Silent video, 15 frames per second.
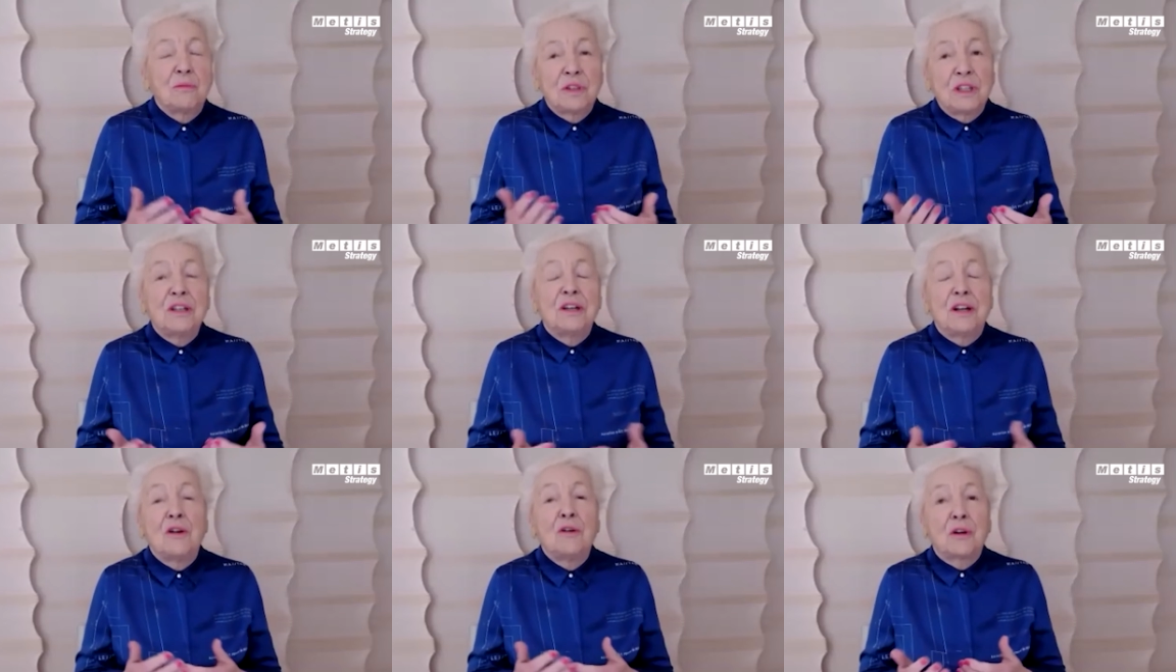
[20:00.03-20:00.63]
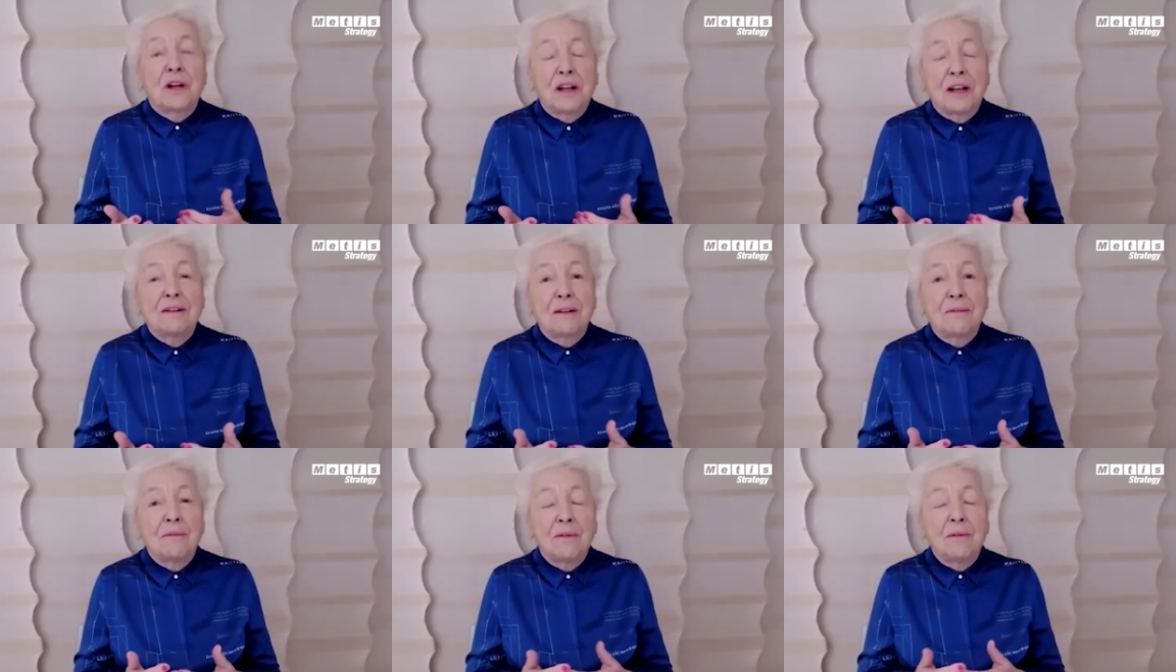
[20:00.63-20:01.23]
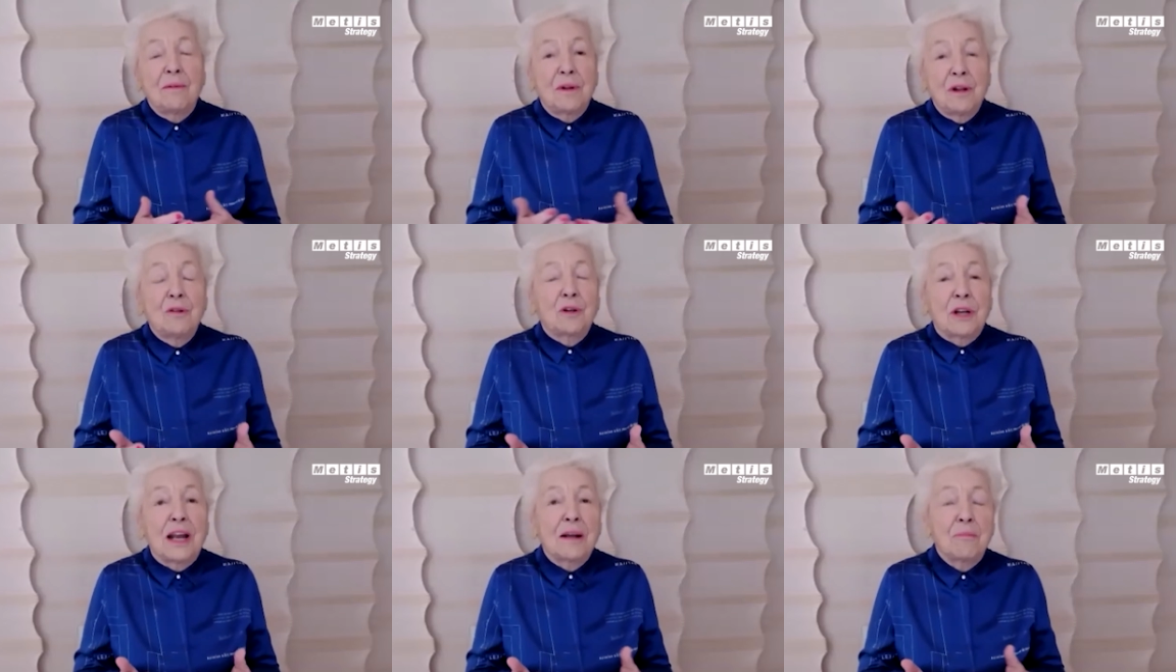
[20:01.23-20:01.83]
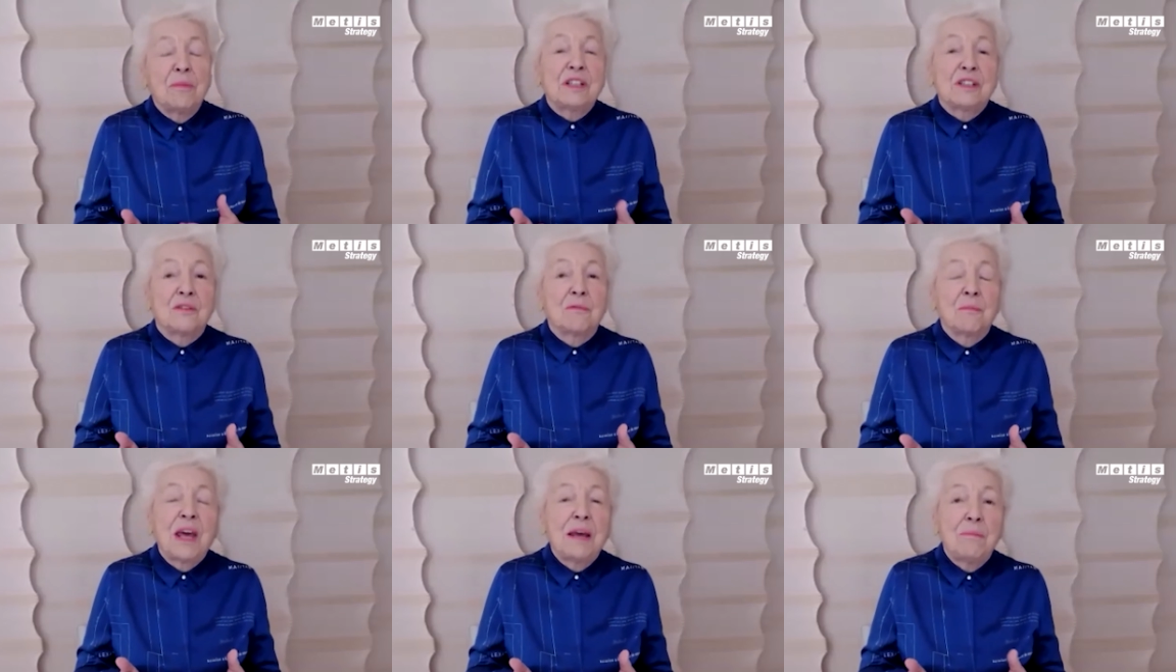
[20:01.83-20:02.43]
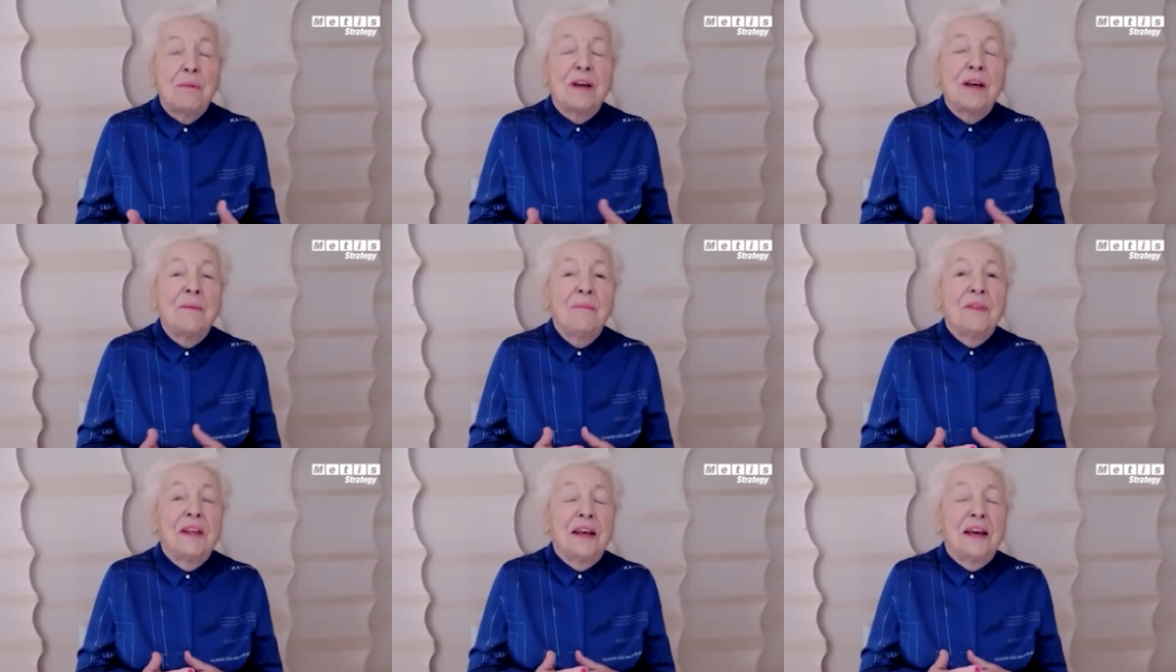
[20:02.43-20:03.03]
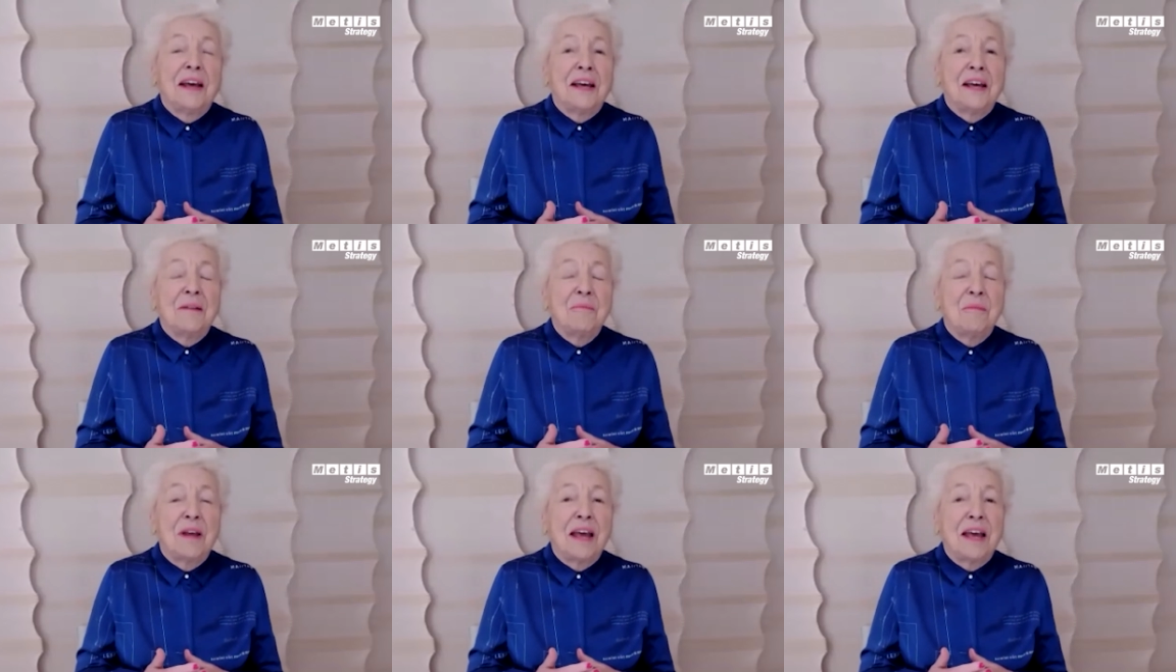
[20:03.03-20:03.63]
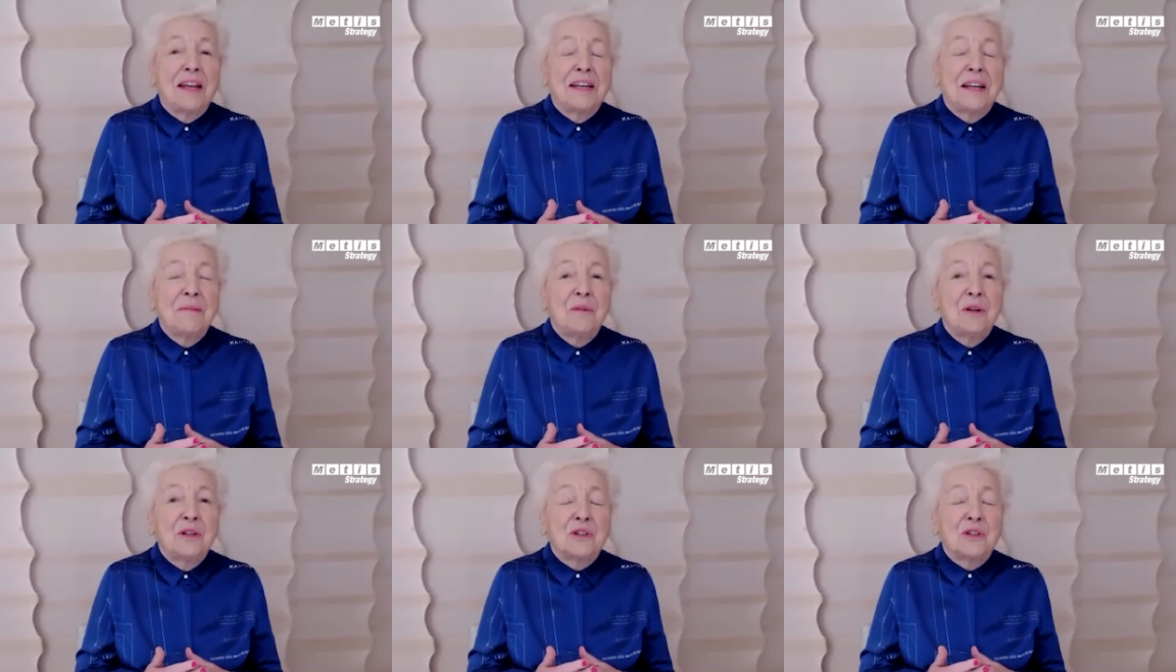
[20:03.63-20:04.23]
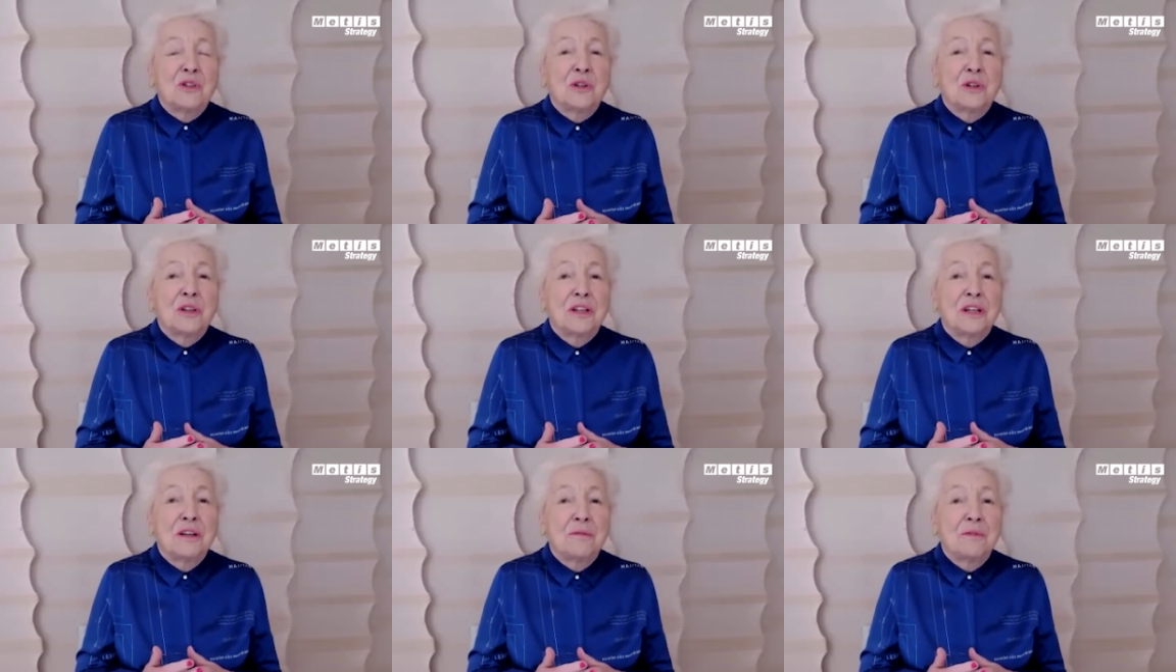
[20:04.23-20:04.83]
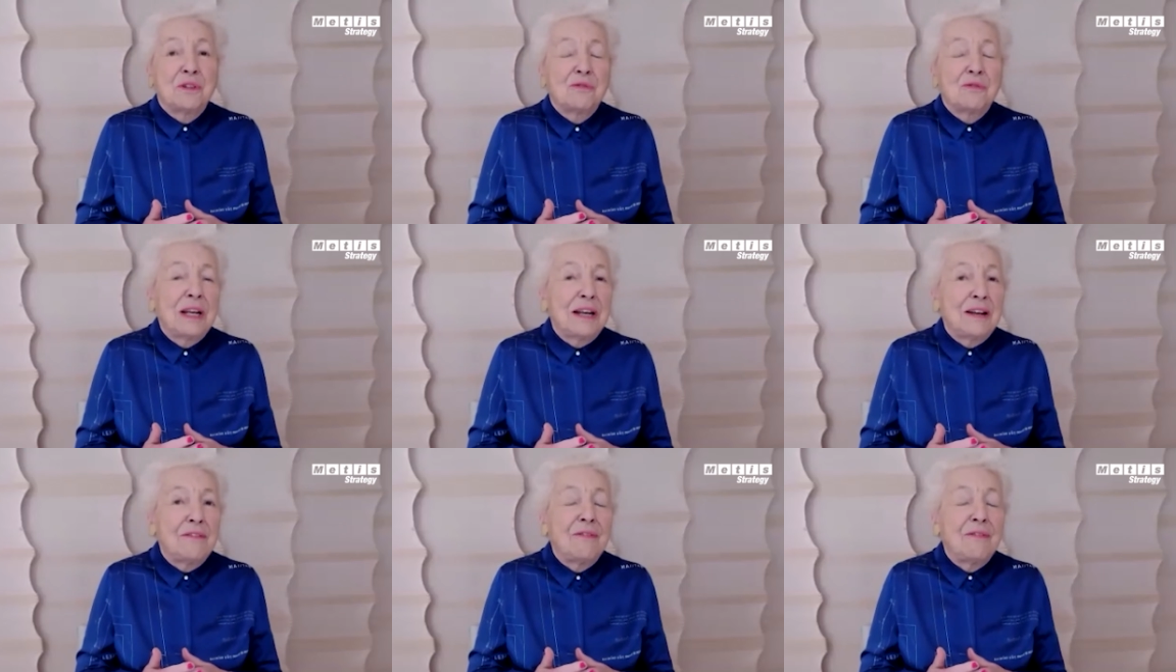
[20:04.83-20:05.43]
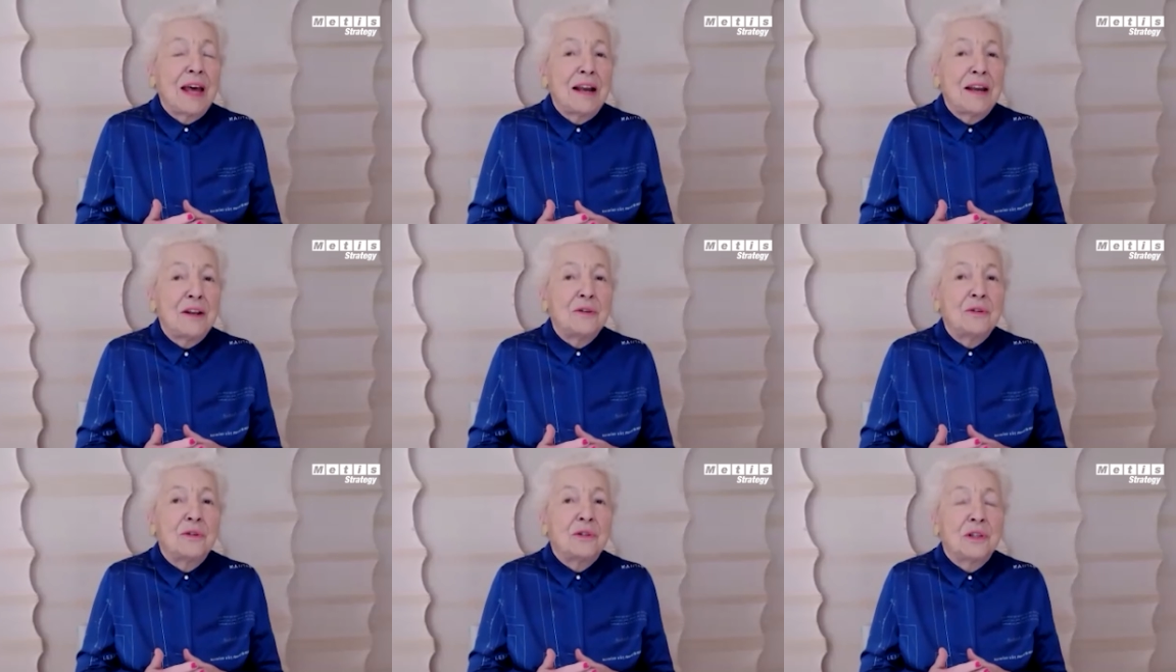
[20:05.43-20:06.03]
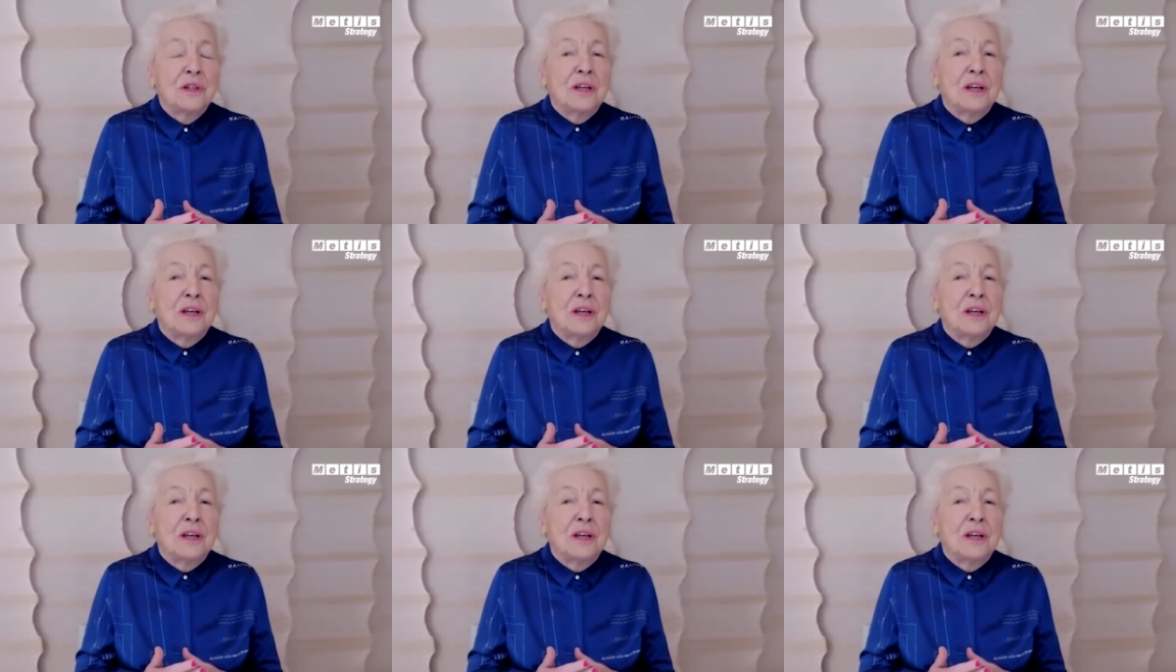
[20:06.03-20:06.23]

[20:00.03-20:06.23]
didn't look look like bits of paper, um, and I'm not sure that it was really valued.